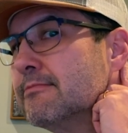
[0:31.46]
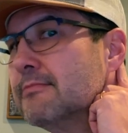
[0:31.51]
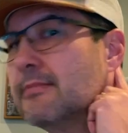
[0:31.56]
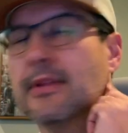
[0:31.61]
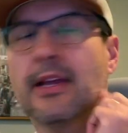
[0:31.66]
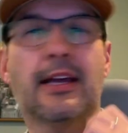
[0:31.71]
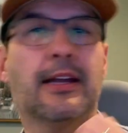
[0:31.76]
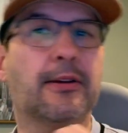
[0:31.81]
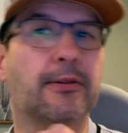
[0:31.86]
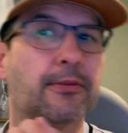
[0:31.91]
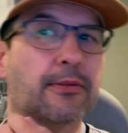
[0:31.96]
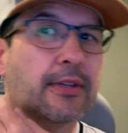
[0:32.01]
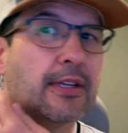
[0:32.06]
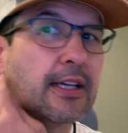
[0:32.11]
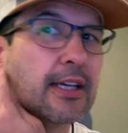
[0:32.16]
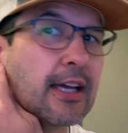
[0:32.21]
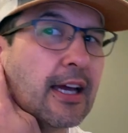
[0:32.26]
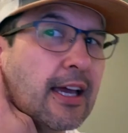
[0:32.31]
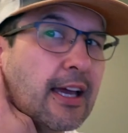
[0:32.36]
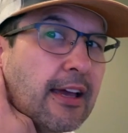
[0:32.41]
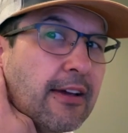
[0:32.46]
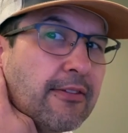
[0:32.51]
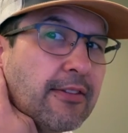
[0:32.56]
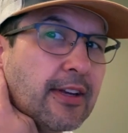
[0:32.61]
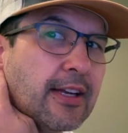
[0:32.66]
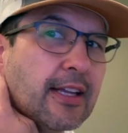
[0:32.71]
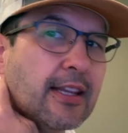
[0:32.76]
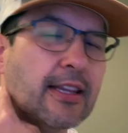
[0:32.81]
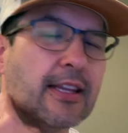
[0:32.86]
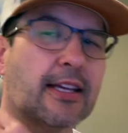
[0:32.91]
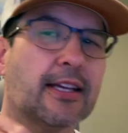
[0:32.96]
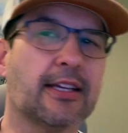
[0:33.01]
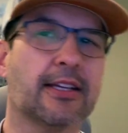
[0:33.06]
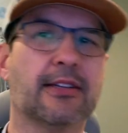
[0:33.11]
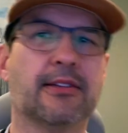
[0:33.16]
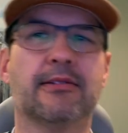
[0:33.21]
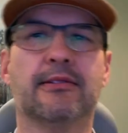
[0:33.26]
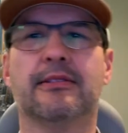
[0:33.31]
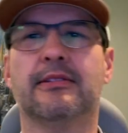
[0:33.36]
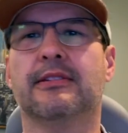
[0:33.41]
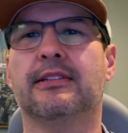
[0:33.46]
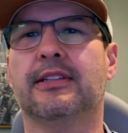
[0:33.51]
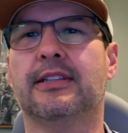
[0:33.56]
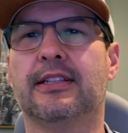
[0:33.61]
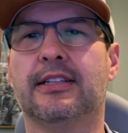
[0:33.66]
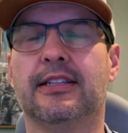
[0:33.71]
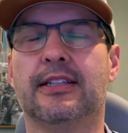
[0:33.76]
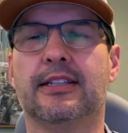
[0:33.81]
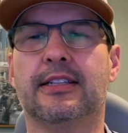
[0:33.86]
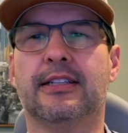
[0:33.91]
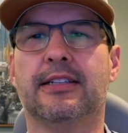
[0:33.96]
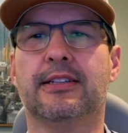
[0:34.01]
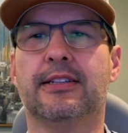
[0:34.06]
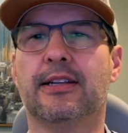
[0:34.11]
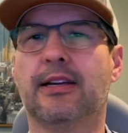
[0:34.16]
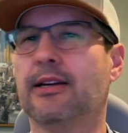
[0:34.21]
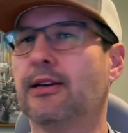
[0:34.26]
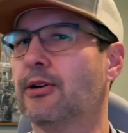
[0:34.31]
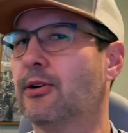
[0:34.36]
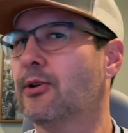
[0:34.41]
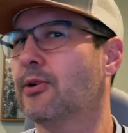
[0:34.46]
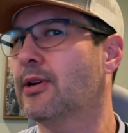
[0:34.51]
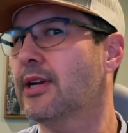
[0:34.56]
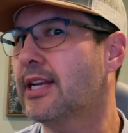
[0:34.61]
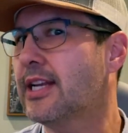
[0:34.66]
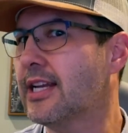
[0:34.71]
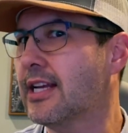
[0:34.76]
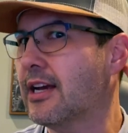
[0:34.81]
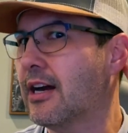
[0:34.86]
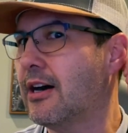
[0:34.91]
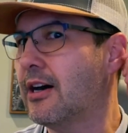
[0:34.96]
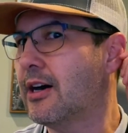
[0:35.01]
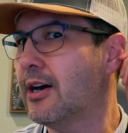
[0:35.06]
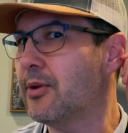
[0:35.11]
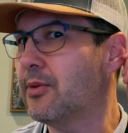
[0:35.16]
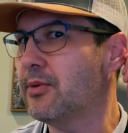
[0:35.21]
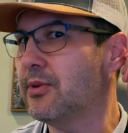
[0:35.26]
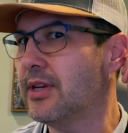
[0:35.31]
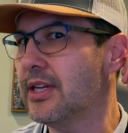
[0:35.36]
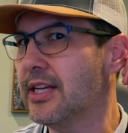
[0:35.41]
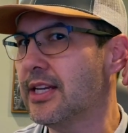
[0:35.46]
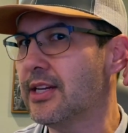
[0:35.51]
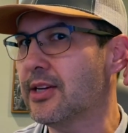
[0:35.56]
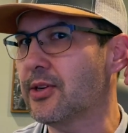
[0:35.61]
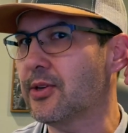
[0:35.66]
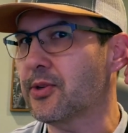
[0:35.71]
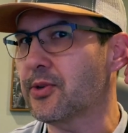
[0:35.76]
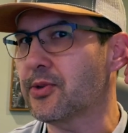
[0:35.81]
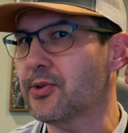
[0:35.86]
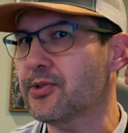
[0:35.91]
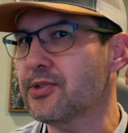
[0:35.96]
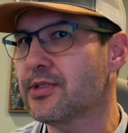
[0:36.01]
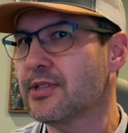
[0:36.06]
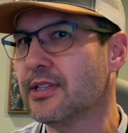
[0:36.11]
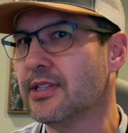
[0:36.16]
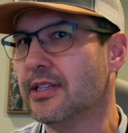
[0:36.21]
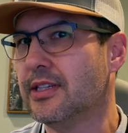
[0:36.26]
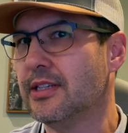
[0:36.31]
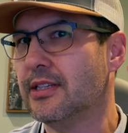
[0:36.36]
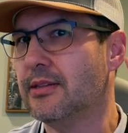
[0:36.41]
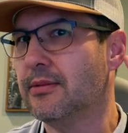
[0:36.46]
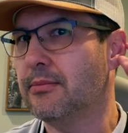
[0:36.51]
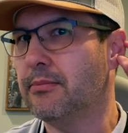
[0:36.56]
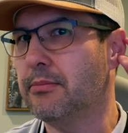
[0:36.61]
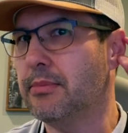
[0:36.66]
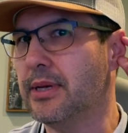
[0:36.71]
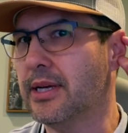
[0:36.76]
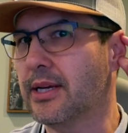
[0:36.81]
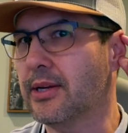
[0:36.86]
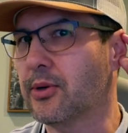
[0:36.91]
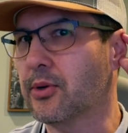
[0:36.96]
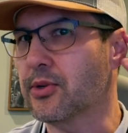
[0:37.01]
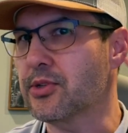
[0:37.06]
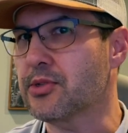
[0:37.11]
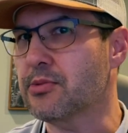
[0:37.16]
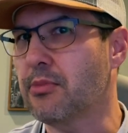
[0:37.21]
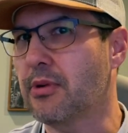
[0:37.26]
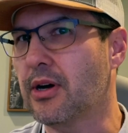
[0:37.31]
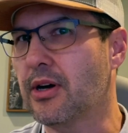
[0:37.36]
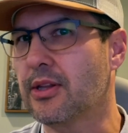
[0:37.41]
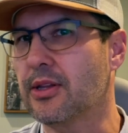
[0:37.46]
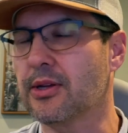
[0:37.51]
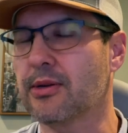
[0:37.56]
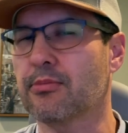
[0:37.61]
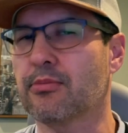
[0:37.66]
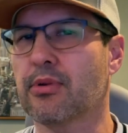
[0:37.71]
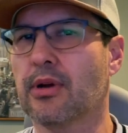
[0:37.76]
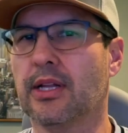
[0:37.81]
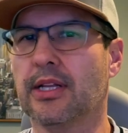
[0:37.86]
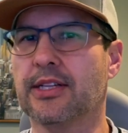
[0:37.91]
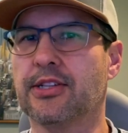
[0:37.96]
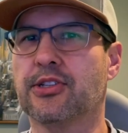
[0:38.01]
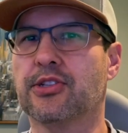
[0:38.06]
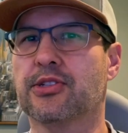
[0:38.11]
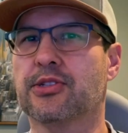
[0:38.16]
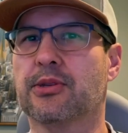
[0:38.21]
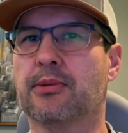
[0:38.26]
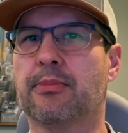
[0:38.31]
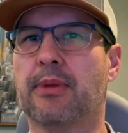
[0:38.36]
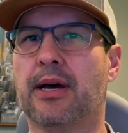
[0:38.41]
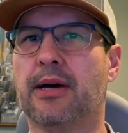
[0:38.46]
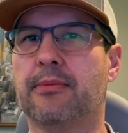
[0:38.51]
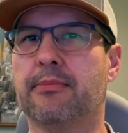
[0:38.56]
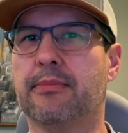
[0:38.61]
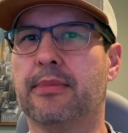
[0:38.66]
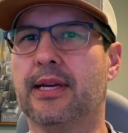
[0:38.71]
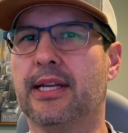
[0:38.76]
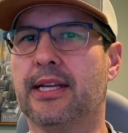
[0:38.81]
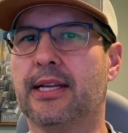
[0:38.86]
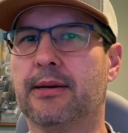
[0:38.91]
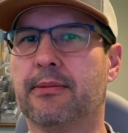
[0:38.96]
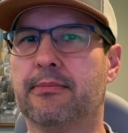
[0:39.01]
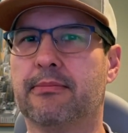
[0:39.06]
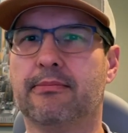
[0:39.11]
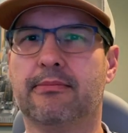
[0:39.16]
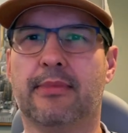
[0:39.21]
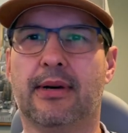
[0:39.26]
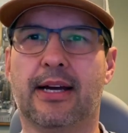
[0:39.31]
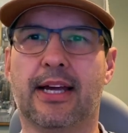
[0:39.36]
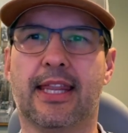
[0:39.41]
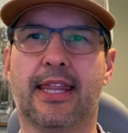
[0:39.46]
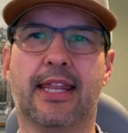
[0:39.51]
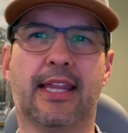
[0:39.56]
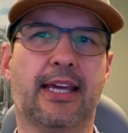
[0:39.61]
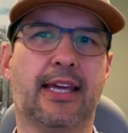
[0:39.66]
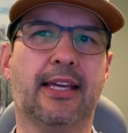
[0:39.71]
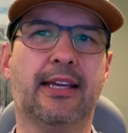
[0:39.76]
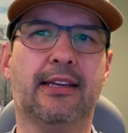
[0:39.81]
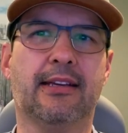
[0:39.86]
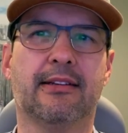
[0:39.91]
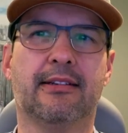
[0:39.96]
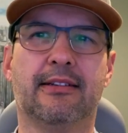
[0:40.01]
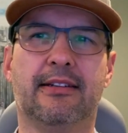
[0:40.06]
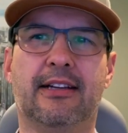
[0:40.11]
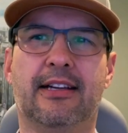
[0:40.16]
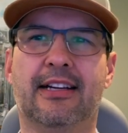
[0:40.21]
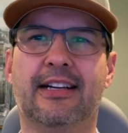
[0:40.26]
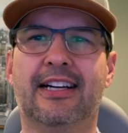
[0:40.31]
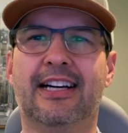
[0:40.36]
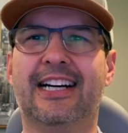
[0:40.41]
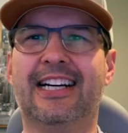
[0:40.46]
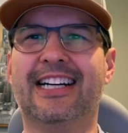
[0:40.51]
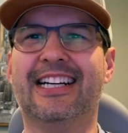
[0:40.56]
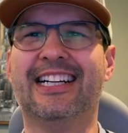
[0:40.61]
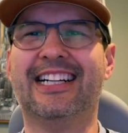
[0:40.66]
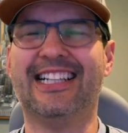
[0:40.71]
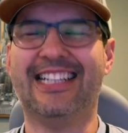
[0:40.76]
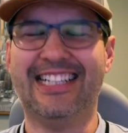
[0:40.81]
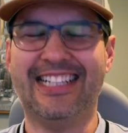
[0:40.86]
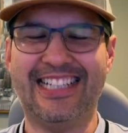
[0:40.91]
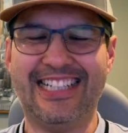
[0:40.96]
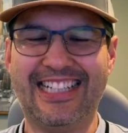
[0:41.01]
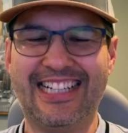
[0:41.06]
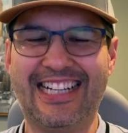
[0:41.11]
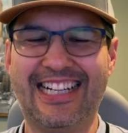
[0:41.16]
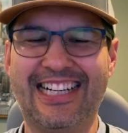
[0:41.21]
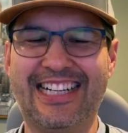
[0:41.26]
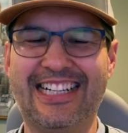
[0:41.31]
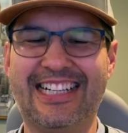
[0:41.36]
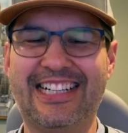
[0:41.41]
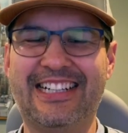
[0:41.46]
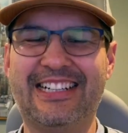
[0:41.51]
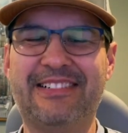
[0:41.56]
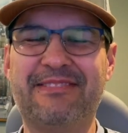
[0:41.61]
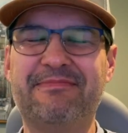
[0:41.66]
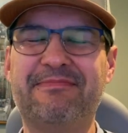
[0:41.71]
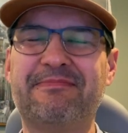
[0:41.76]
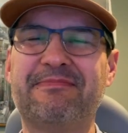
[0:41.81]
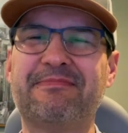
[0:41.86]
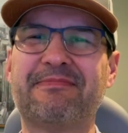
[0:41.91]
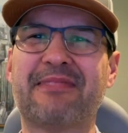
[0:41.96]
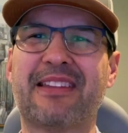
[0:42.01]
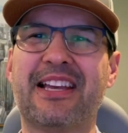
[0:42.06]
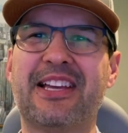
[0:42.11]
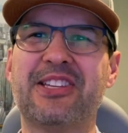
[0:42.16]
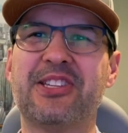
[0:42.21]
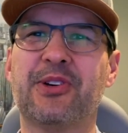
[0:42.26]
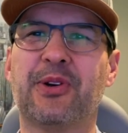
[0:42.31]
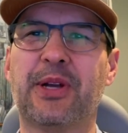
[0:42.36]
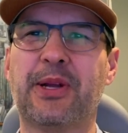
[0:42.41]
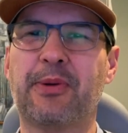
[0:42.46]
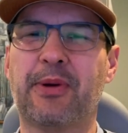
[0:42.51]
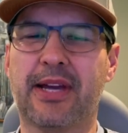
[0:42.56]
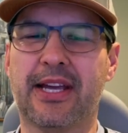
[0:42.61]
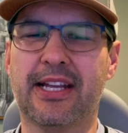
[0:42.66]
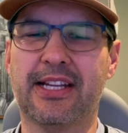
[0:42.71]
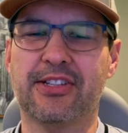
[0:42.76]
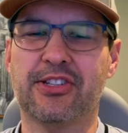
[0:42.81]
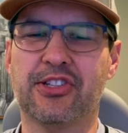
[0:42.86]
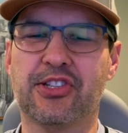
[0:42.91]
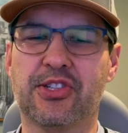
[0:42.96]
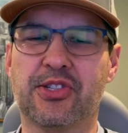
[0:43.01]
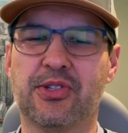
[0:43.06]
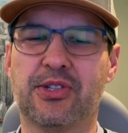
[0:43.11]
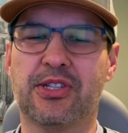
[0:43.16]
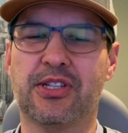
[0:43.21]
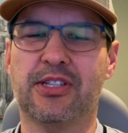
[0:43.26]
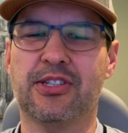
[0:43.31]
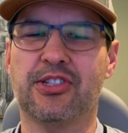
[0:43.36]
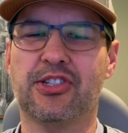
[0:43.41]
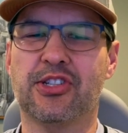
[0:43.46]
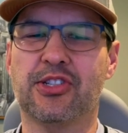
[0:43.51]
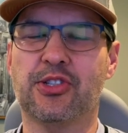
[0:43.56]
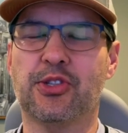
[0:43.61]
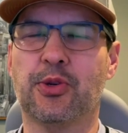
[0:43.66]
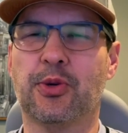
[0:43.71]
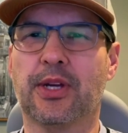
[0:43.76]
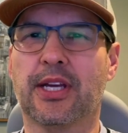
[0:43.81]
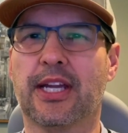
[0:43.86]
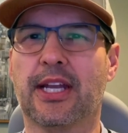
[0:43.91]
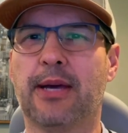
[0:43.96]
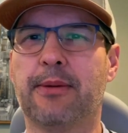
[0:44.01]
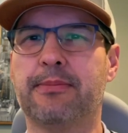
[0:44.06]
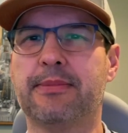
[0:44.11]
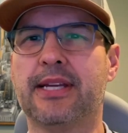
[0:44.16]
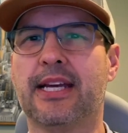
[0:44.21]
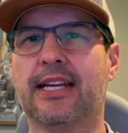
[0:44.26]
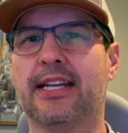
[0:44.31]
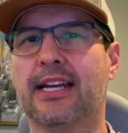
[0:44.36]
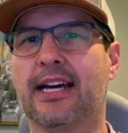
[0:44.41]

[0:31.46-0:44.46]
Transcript: I don't think I have anything or any odd ears, big or small. They're probably just about medium, I think. So anyway, just doing an update.